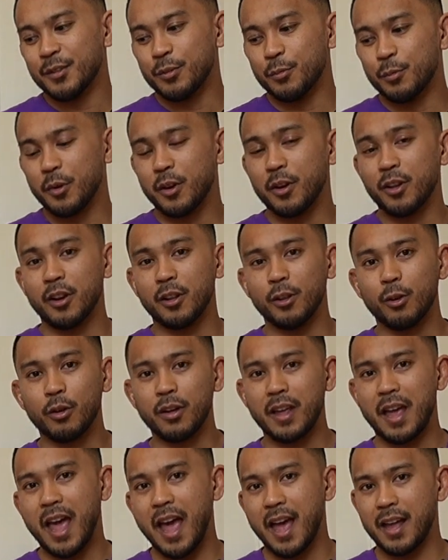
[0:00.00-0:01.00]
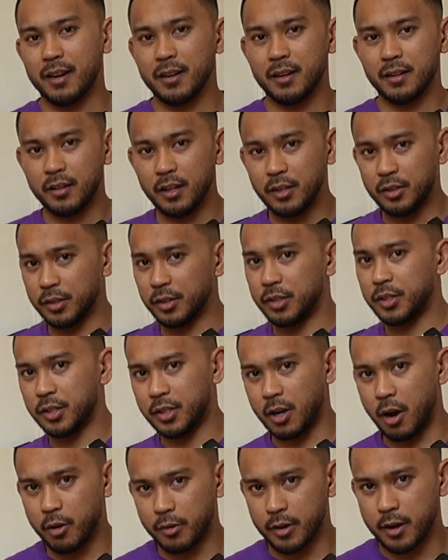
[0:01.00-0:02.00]
We're gonna look at Ninja's
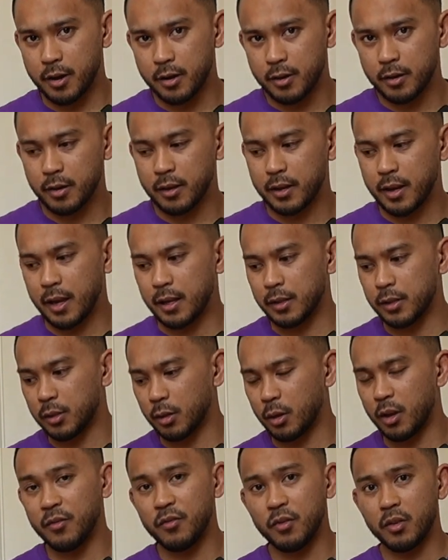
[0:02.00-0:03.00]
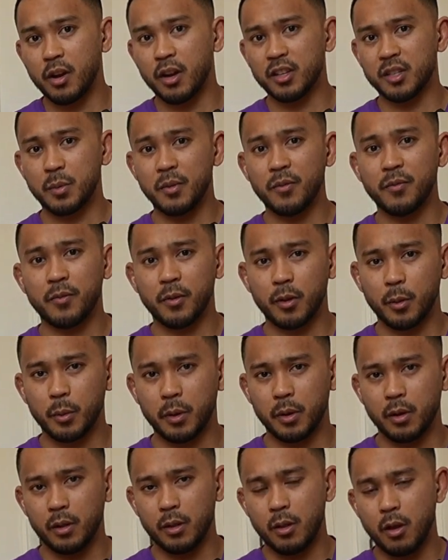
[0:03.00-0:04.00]
shoulder, okay? So if you guys have been
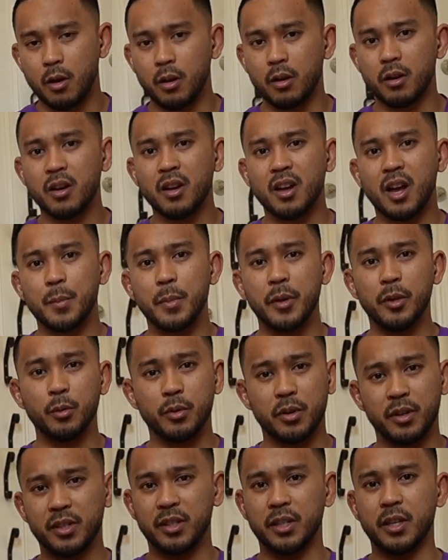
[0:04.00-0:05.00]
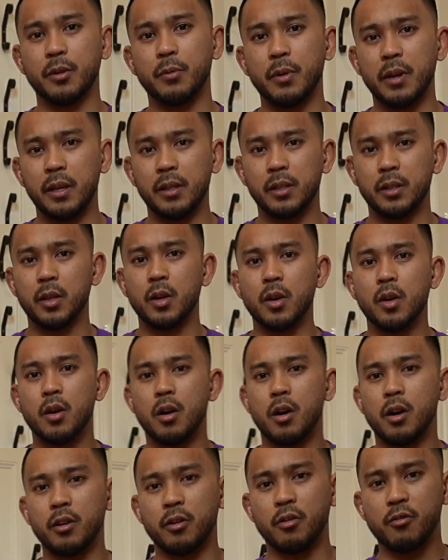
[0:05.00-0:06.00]
following along, I've been doing a series
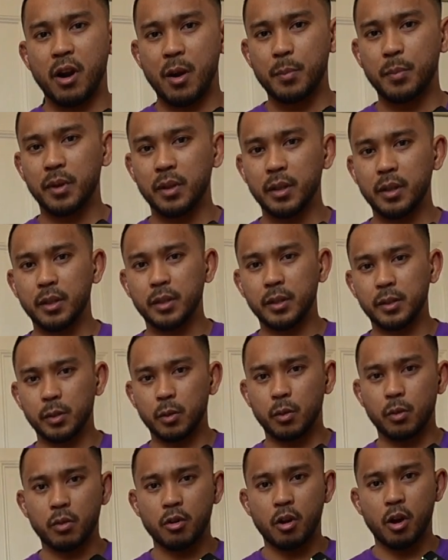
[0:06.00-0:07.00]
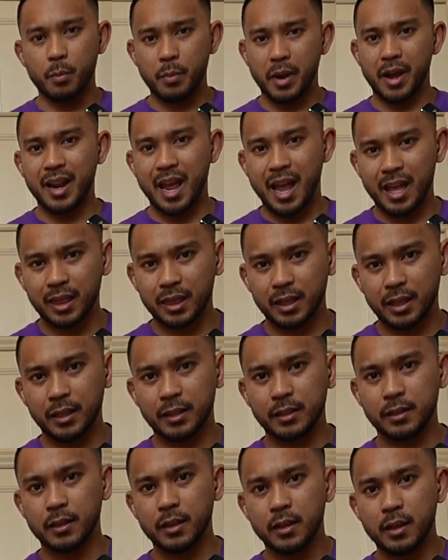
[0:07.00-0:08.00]
on grapplers or combat
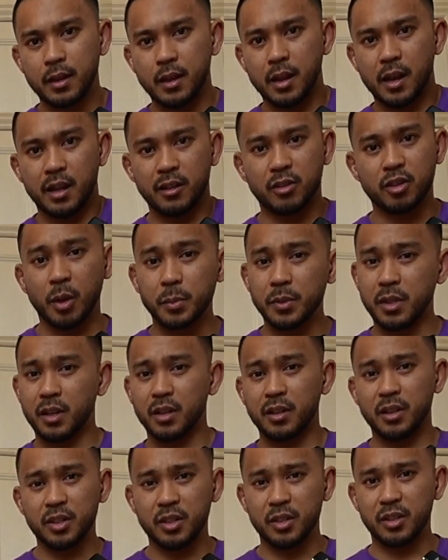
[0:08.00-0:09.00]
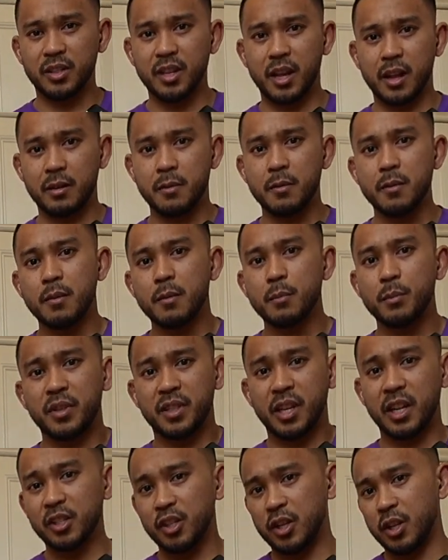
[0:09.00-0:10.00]
athletes and types of conditions that
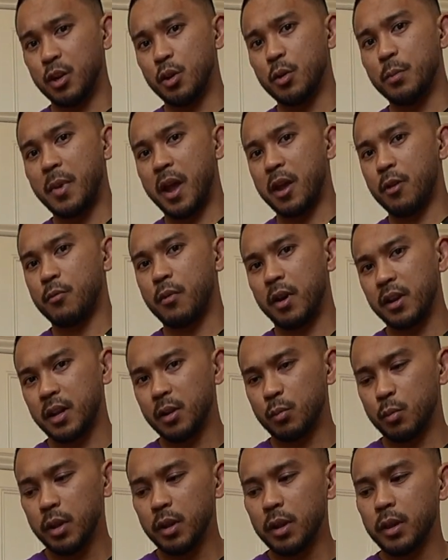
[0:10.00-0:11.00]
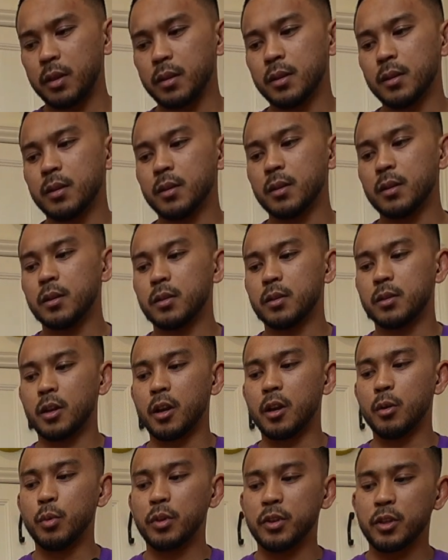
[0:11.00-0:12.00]
potentially you may run in with.
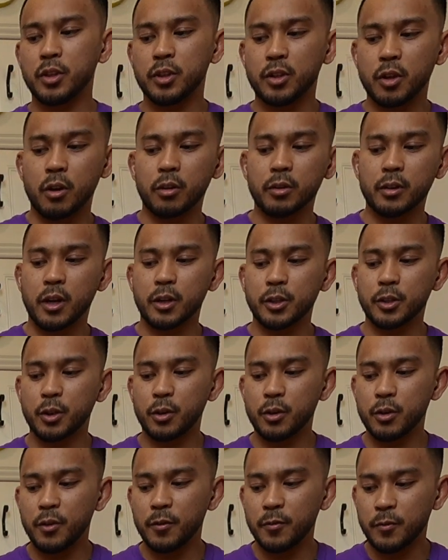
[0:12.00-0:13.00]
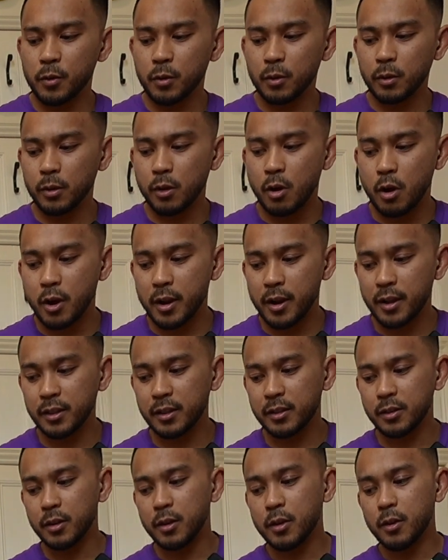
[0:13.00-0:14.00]
So with the shoulder, I'll show you a few
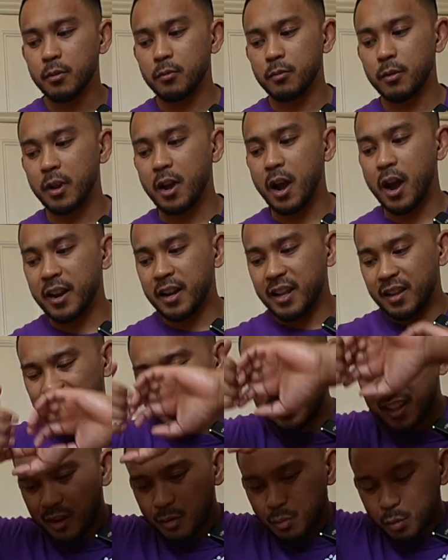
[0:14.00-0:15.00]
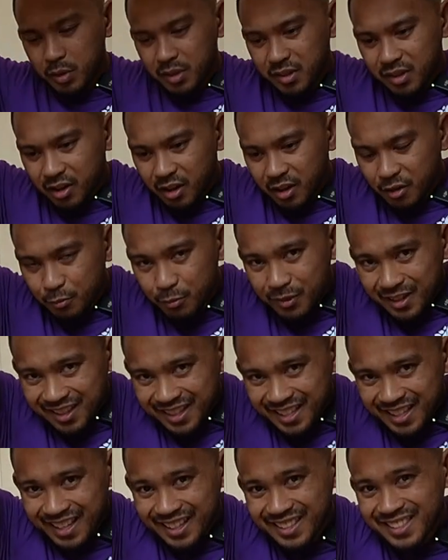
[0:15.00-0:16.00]
lines regarding if someone's kind of
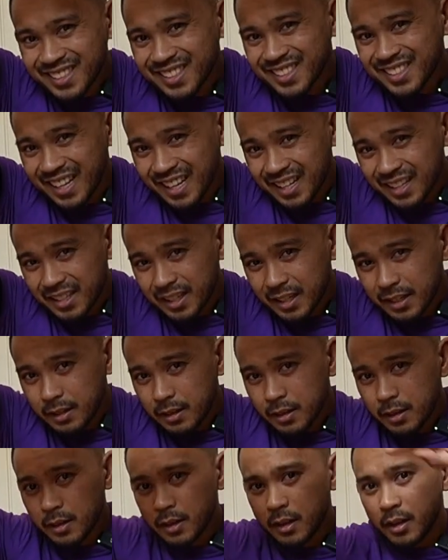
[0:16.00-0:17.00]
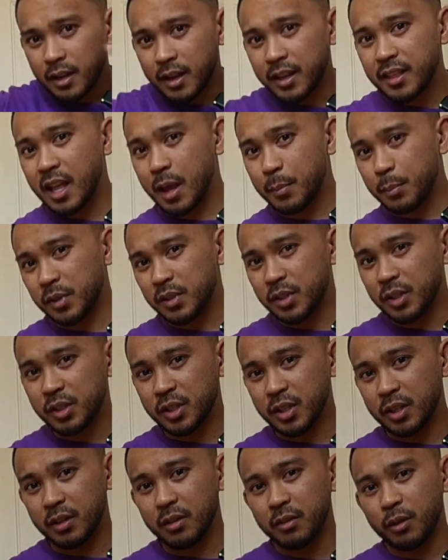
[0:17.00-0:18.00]
really extended in that
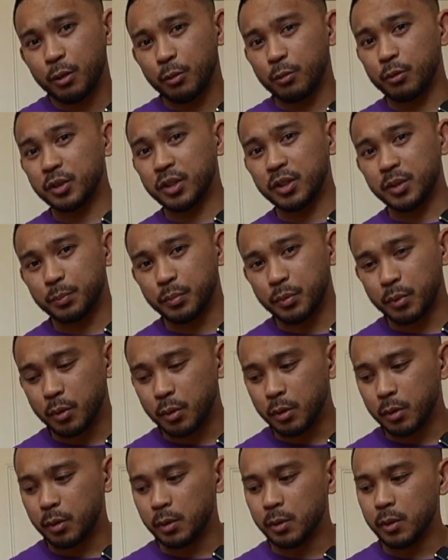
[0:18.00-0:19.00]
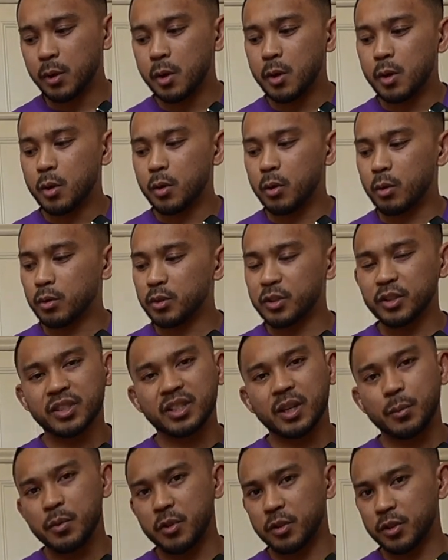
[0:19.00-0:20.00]
position through a sprawl or just
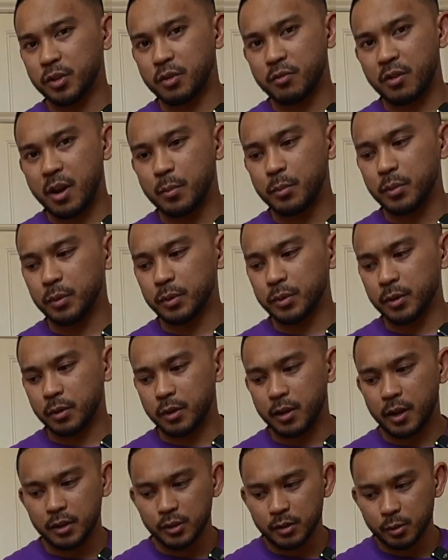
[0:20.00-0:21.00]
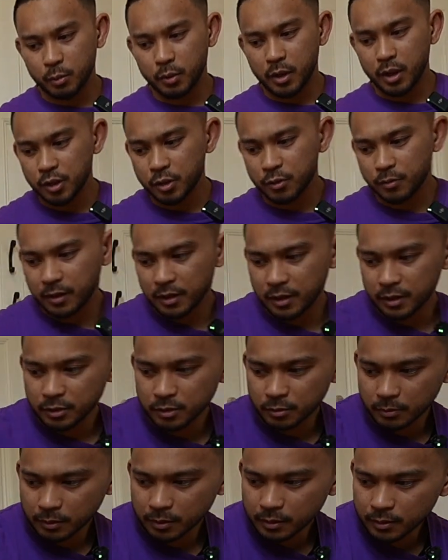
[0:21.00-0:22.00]
some of your scrambles, okay? So we'll get straight
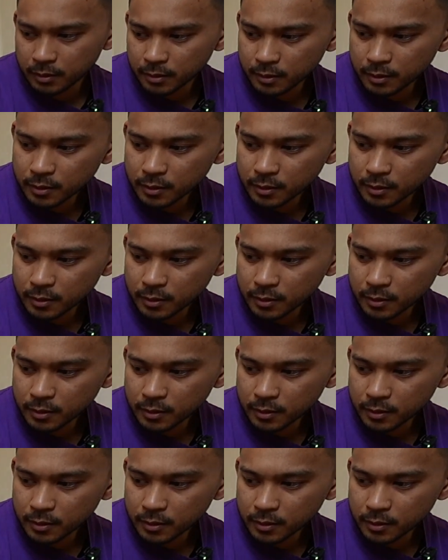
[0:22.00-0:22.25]
into it.